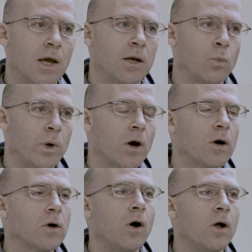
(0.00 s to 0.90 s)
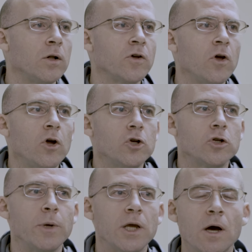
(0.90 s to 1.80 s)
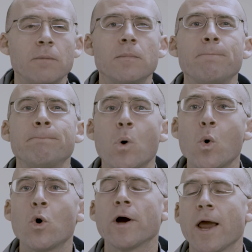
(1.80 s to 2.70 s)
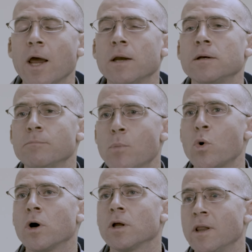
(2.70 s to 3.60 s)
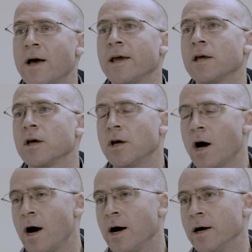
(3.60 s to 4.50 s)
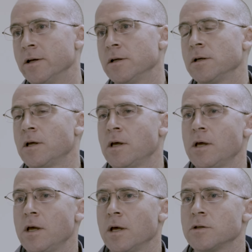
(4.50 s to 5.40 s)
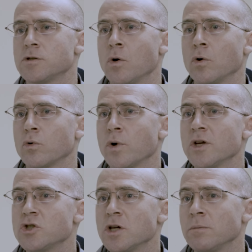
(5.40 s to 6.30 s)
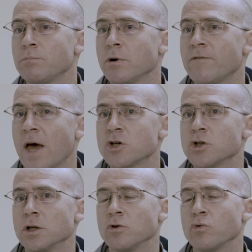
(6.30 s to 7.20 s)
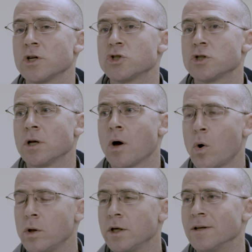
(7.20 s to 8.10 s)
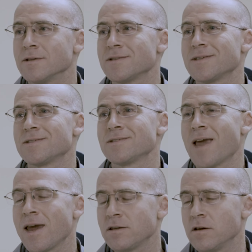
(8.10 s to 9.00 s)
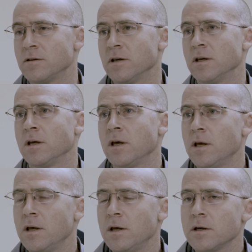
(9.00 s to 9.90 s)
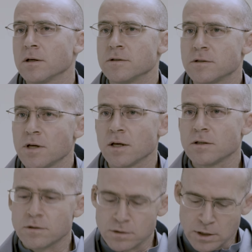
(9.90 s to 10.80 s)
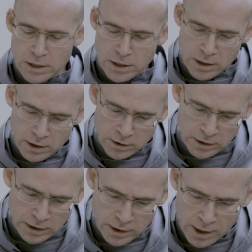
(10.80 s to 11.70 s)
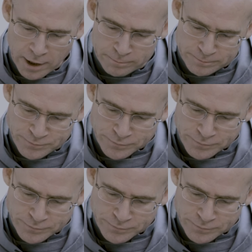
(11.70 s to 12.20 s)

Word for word: and we are called to become more and more like God. And so Christian perfection, Christian holiness, sanctity consists in the uh,